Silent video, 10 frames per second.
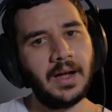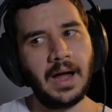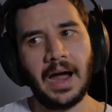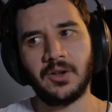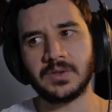
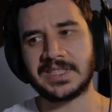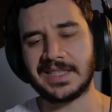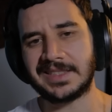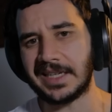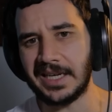I don't
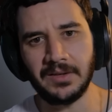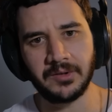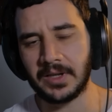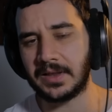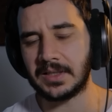sense
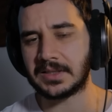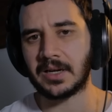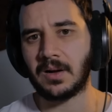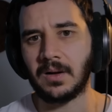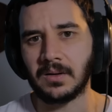evil in this
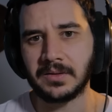at all.